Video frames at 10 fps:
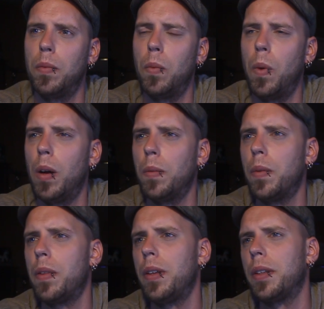one,
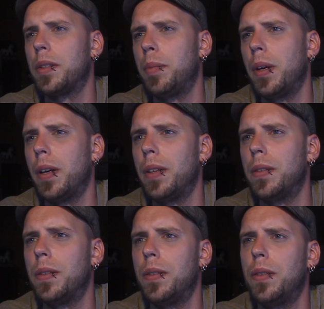with the
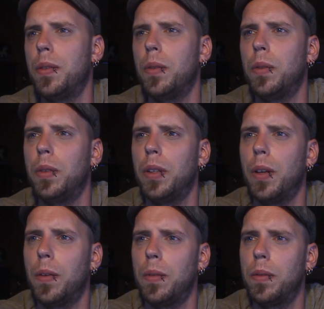experience, and
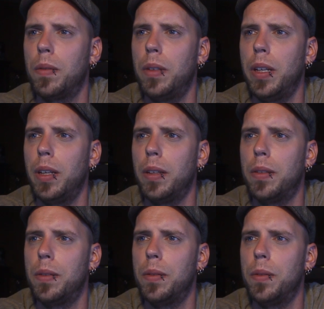two, needing
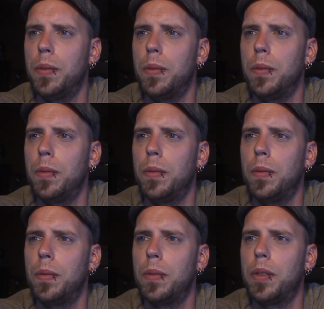to
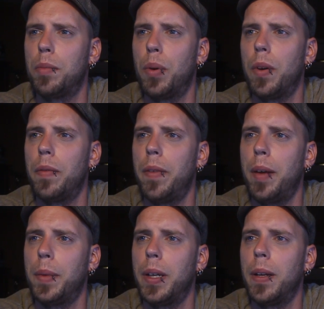support a
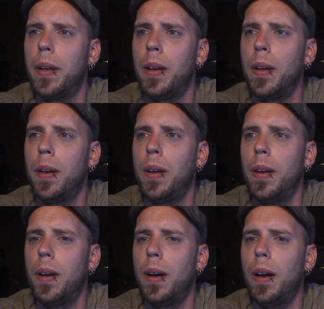family,
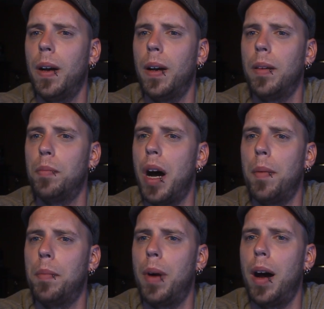
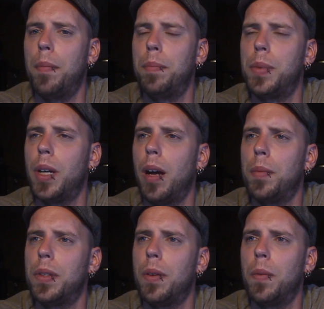mom and pop
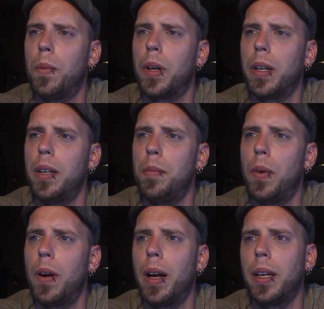shops don't work
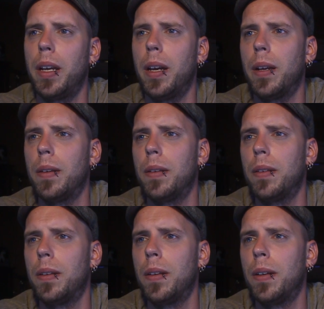anymore. I can't
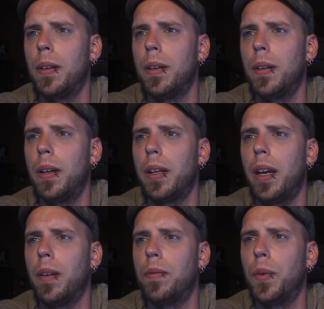
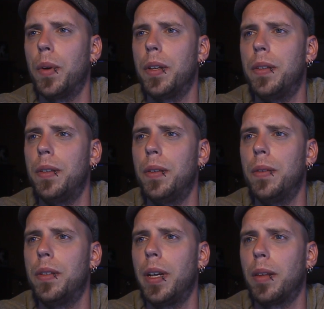afford to
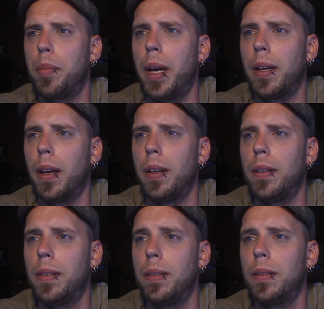take the pay cut
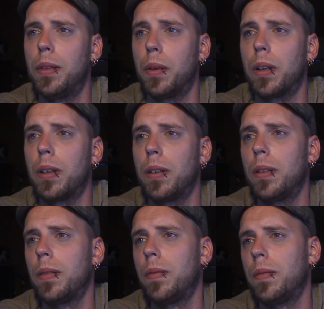to work,
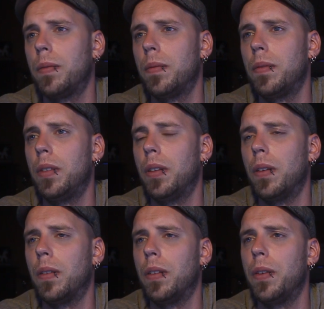
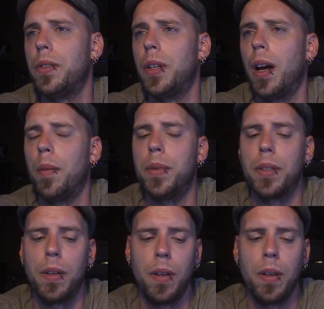in those jobs.